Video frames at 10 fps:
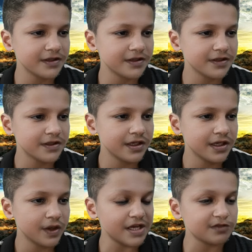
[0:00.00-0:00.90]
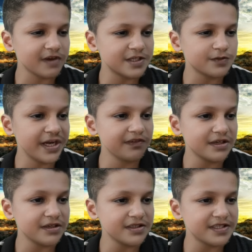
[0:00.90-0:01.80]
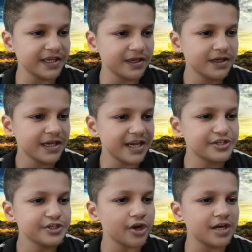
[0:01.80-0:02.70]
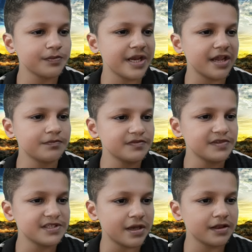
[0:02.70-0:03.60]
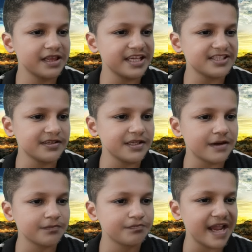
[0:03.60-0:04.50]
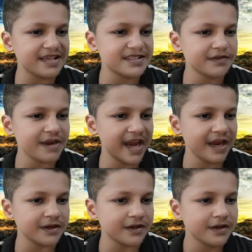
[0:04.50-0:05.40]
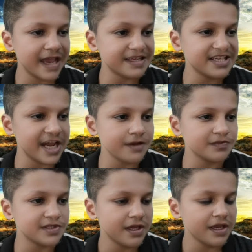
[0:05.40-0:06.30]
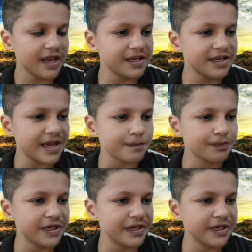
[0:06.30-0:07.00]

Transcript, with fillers: What was previously a shot becomes a little abrasive and at times unappealing.